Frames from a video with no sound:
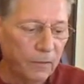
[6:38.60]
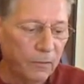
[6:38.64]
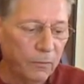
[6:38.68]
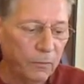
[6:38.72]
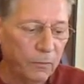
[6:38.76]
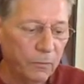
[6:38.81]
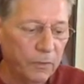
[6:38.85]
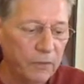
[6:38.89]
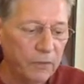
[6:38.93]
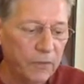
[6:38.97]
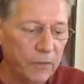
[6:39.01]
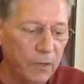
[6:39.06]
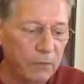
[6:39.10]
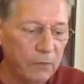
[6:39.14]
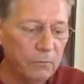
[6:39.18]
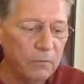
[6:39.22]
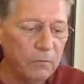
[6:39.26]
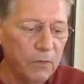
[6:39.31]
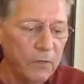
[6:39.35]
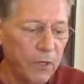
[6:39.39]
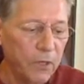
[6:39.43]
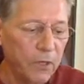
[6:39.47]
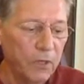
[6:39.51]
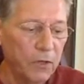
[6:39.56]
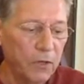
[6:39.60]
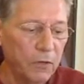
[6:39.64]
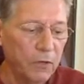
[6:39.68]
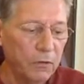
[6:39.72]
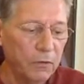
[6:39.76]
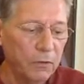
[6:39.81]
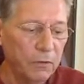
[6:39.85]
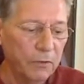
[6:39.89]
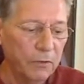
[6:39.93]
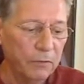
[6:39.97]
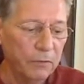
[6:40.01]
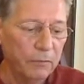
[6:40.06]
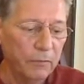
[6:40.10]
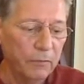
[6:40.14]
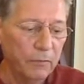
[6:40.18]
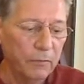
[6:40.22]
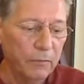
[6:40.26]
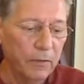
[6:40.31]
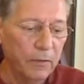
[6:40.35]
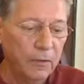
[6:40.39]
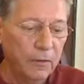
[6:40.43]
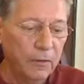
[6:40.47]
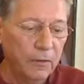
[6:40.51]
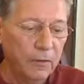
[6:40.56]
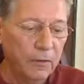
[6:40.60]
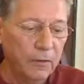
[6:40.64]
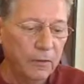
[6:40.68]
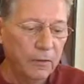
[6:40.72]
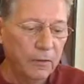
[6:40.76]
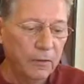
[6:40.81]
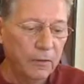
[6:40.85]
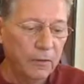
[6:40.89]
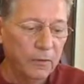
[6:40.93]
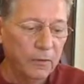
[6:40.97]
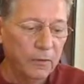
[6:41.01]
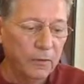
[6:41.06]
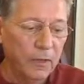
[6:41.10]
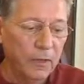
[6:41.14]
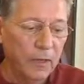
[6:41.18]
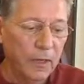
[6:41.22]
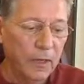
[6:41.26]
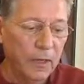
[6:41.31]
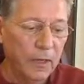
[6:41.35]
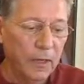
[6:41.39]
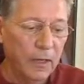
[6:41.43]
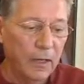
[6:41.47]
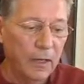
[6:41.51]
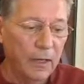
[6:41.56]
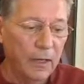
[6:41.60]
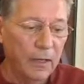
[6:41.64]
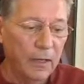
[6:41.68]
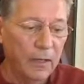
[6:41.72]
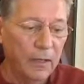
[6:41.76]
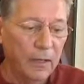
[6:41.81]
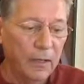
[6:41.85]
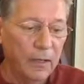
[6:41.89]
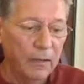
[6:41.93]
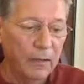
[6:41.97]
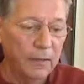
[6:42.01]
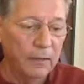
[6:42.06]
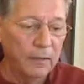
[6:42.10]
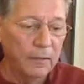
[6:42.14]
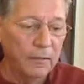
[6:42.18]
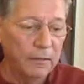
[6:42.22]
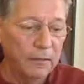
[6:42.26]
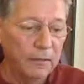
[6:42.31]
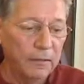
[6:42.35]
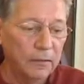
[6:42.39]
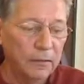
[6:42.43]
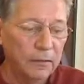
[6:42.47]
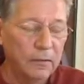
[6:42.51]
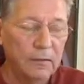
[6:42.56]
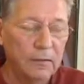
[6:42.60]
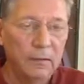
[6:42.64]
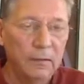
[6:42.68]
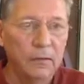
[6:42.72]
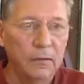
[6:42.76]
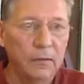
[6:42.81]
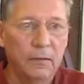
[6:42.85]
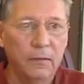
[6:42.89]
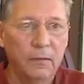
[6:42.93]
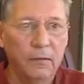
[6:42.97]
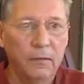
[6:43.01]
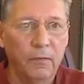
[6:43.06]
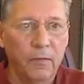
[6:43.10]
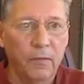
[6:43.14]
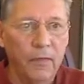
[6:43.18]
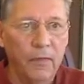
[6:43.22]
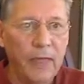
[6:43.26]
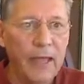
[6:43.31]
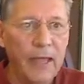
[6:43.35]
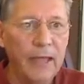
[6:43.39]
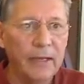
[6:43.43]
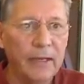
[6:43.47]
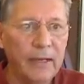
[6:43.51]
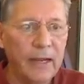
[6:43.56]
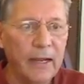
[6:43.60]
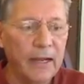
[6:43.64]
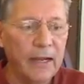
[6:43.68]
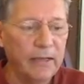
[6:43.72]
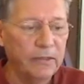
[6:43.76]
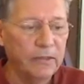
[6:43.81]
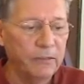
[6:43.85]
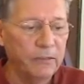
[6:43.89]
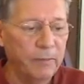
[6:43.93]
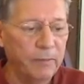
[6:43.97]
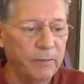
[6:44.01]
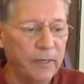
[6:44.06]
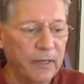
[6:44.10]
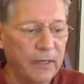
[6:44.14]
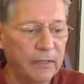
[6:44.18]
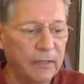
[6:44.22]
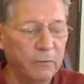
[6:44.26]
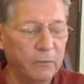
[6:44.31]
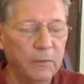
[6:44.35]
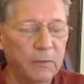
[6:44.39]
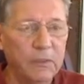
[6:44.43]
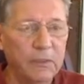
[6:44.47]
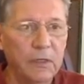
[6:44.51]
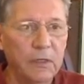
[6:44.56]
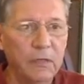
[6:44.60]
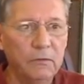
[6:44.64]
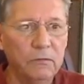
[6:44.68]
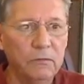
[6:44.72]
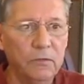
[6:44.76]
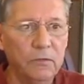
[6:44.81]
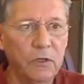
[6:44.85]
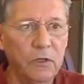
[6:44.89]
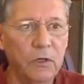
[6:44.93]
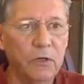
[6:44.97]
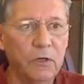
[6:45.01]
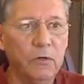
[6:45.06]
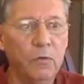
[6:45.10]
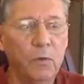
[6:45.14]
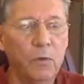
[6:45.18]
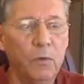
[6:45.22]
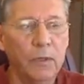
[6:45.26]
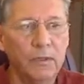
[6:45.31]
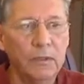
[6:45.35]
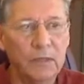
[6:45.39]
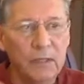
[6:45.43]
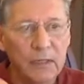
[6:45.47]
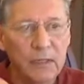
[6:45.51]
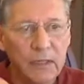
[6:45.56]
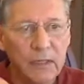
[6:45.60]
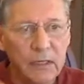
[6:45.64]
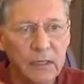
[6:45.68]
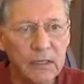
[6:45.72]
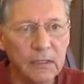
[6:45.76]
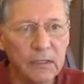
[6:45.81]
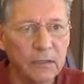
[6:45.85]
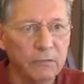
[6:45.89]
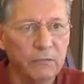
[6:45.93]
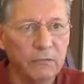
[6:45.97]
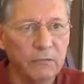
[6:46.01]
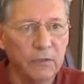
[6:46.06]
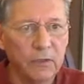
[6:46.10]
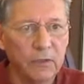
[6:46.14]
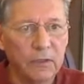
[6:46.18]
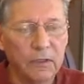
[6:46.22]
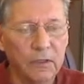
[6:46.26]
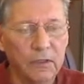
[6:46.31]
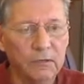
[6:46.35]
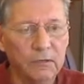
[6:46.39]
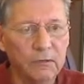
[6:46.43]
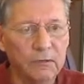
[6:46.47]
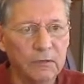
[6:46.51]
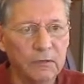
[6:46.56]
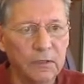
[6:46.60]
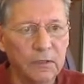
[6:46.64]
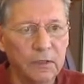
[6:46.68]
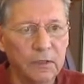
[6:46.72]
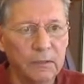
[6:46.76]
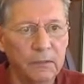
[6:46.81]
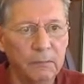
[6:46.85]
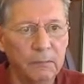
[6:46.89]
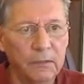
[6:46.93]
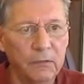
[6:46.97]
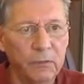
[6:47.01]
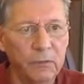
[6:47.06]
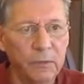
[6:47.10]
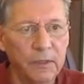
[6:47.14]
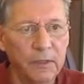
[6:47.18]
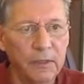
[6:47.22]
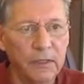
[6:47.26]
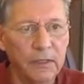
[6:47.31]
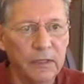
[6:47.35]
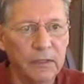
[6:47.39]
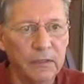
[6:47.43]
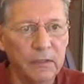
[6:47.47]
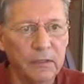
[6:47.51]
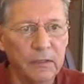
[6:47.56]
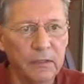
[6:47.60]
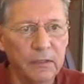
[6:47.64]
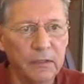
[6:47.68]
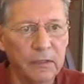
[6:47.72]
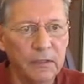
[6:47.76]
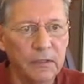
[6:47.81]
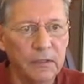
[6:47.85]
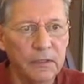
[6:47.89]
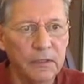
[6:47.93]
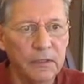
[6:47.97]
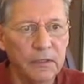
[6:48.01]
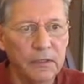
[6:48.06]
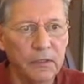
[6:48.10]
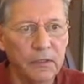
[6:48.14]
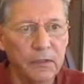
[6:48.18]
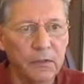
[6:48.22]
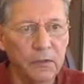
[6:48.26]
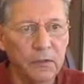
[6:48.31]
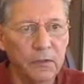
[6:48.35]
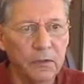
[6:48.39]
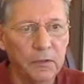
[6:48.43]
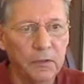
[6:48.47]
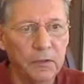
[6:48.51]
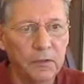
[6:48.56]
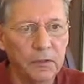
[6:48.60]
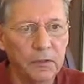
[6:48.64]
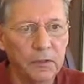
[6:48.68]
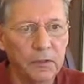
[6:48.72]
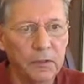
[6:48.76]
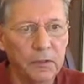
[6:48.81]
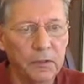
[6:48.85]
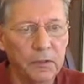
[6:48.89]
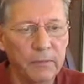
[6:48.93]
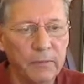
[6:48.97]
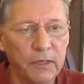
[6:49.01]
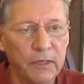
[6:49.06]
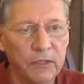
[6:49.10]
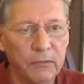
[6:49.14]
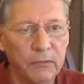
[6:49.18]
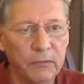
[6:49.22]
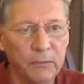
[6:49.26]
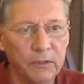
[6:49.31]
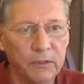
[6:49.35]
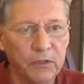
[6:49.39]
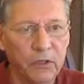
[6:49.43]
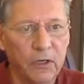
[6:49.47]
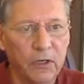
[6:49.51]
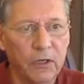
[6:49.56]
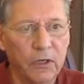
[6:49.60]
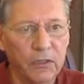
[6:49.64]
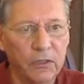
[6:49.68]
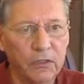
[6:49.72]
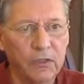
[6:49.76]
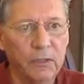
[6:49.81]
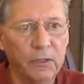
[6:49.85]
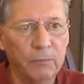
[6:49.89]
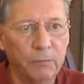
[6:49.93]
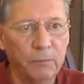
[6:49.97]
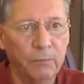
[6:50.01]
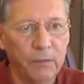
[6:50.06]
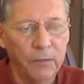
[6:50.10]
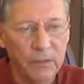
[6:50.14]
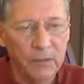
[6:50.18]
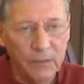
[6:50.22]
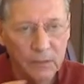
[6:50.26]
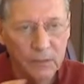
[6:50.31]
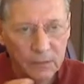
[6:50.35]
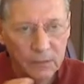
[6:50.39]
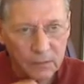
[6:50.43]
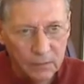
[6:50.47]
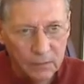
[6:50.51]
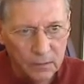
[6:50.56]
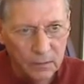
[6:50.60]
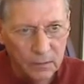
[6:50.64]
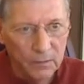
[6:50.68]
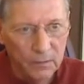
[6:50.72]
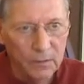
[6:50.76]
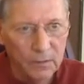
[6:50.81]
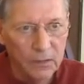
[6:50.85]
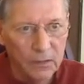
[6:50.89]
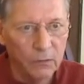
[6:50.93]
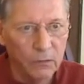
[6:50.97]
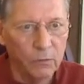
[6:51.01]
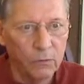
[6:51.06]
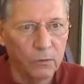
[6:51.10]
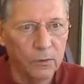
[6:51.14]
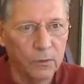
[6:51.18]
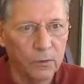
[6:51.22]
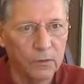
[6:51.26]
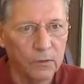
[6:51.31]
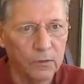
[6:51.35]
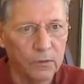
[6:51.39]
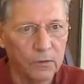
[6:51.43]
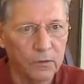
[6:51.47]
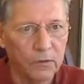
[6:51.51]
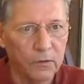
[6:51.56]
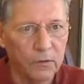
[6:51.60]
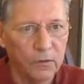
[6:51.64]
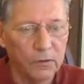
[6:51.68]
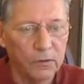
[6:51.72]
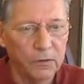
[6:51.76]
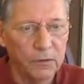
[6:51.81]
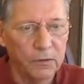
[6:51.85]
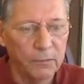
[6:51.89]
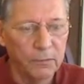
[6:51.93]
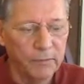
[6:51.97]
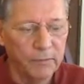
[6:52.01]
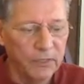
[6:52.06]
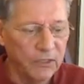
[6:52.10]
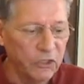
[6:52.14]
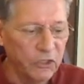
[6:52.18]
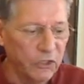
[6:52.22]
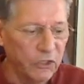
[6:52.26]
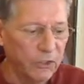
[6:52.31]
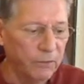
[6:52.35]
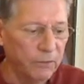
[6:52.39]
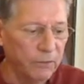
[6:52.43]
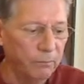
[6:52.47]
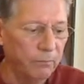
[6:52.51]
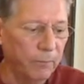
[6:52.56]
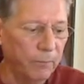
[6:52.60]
We don't know that aspect. We don't know what the interval between the measurements are, simply the ordinal dimension.